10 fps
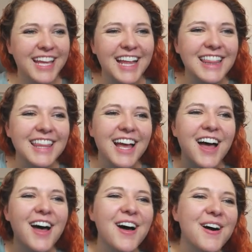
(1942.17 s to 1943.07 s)

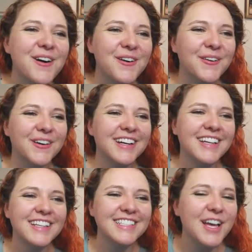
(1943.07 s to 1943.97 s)
Hello!
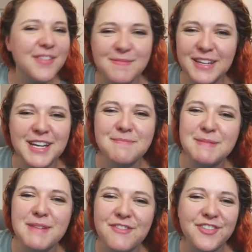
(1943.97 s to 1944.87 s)
Tell them to come be
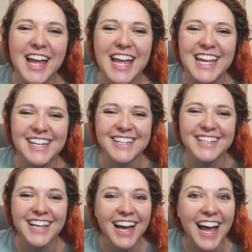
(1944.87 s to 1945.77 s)
my friend.
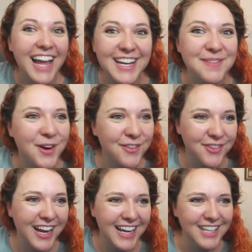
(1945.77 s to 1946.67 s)
I need more
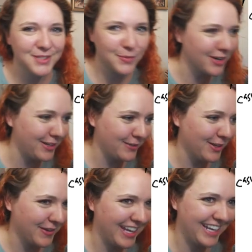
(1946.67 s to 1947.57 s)
friends. Where are you
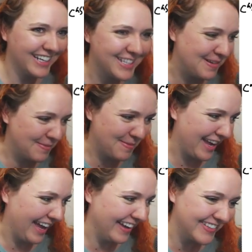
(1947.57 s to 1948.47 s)
located? Come to my
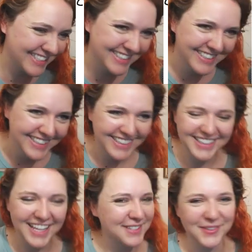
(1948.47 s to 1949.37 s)
house.
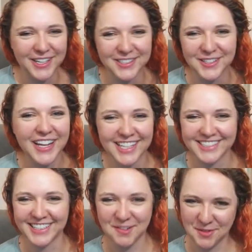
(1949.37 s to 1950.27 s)
That's weird. Don't actually
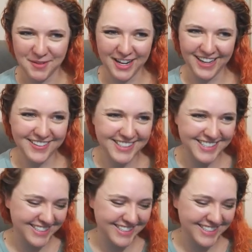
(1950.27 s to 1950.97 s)
come to my house.